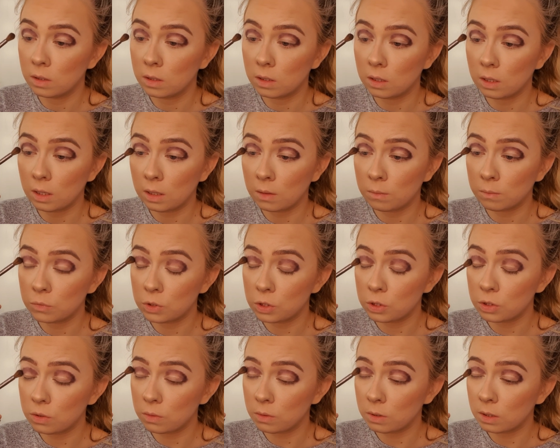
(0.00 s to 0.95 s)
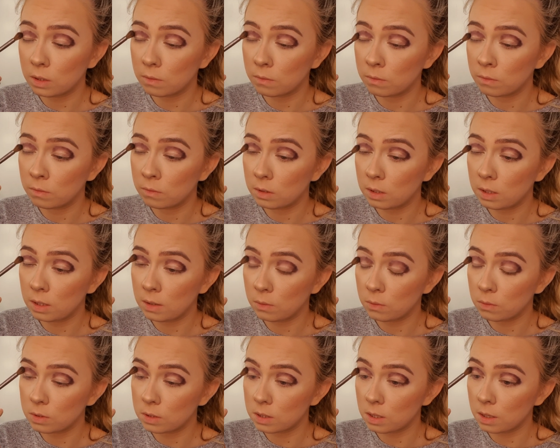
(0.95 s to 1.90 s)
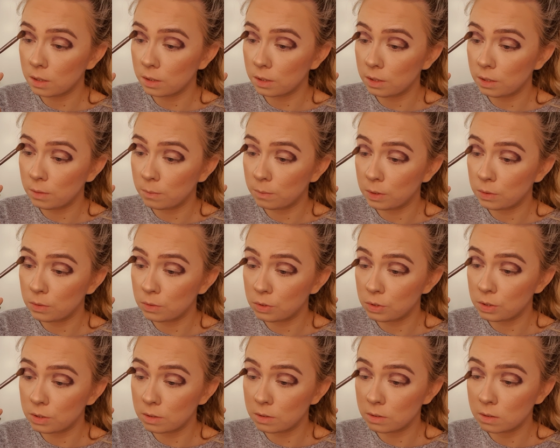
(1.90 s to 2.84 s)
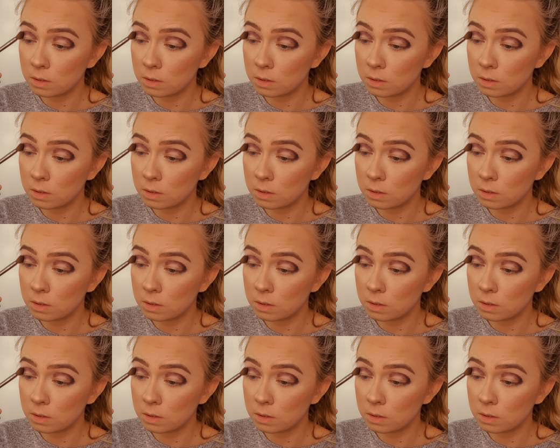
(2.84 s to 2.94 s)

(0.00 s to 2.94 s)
And I'm just doing it in little circular motions.